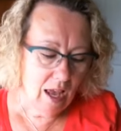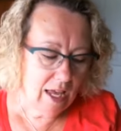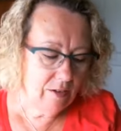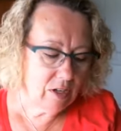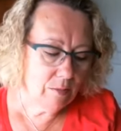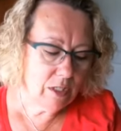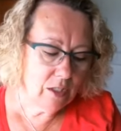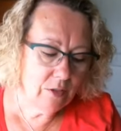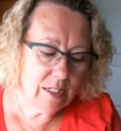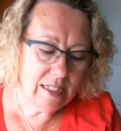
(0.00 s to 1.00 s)
And I've come to
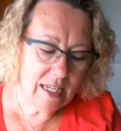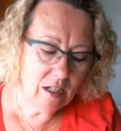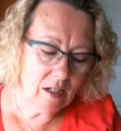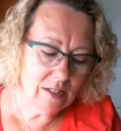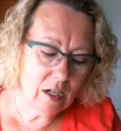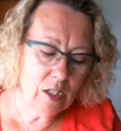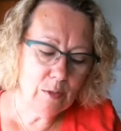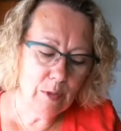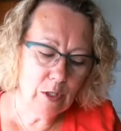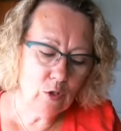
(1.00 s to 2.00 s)
learn that seagulls are
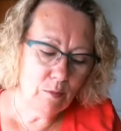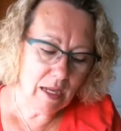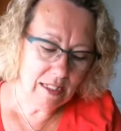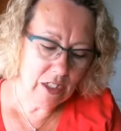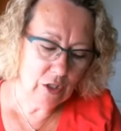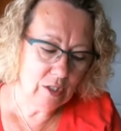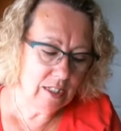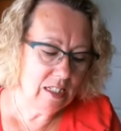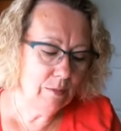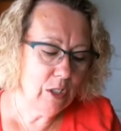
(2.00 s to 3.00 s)
spiritual messengers that
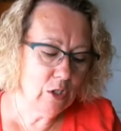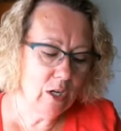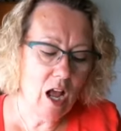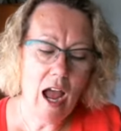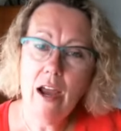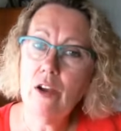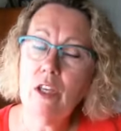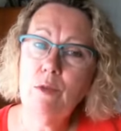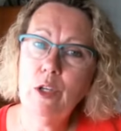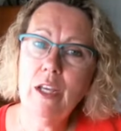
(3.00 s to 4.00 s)
demonstrate a higher
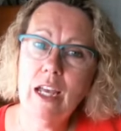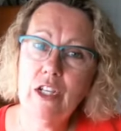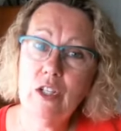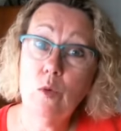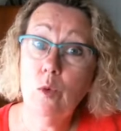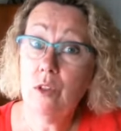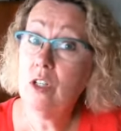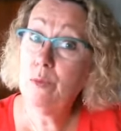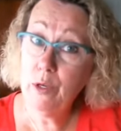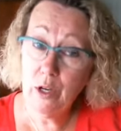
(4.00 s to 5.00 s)
communication with our
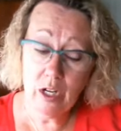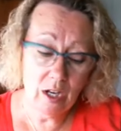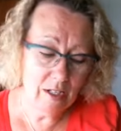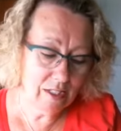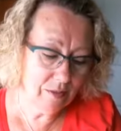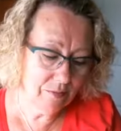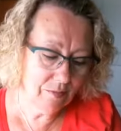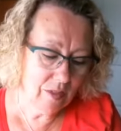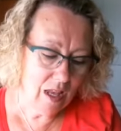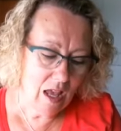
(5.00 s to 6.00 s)
spirit guides.
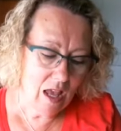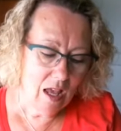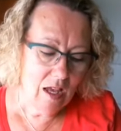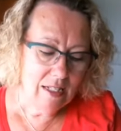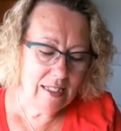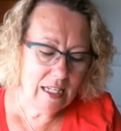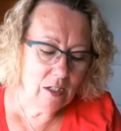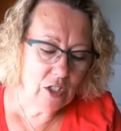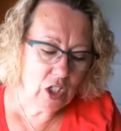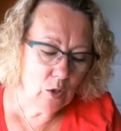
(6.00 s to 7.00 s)

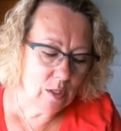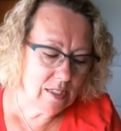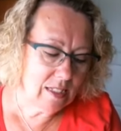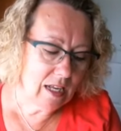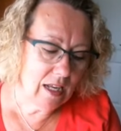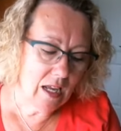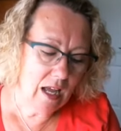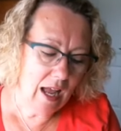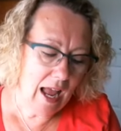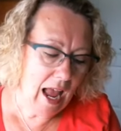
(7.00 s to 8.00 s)
Seagulls show us
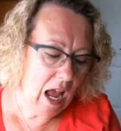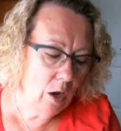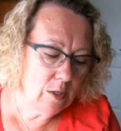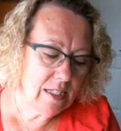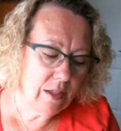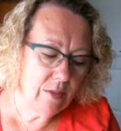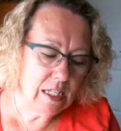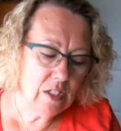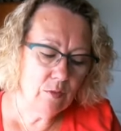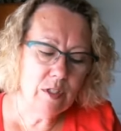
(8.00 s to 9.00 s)
how to see
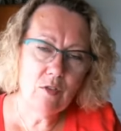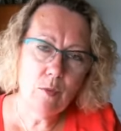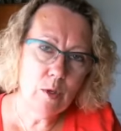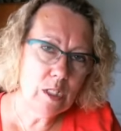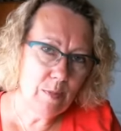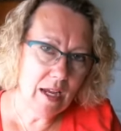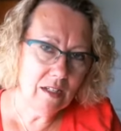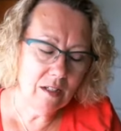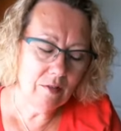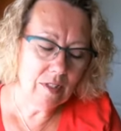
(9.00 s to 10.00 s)
things from different
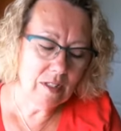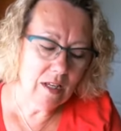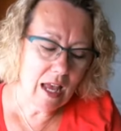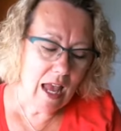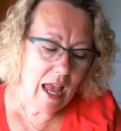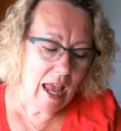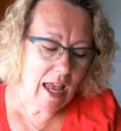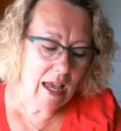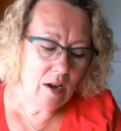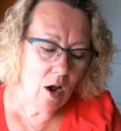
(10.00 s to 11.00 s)
perspectives
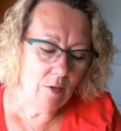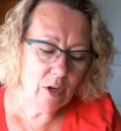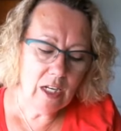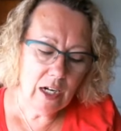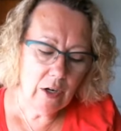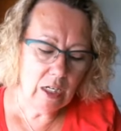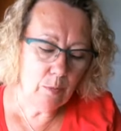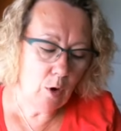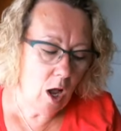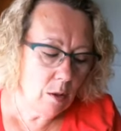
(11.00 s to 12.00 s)
and offer clarity to
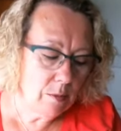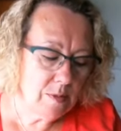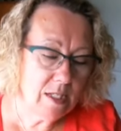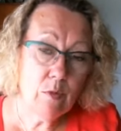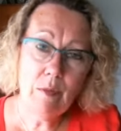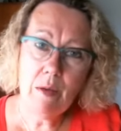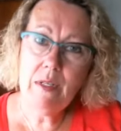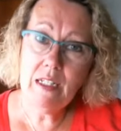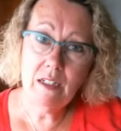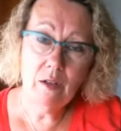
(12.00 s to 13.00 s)
problems that we might be
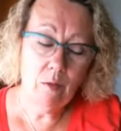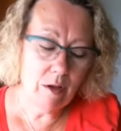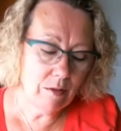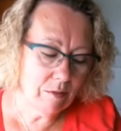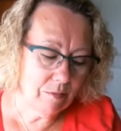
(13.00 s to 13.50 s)
dealing with.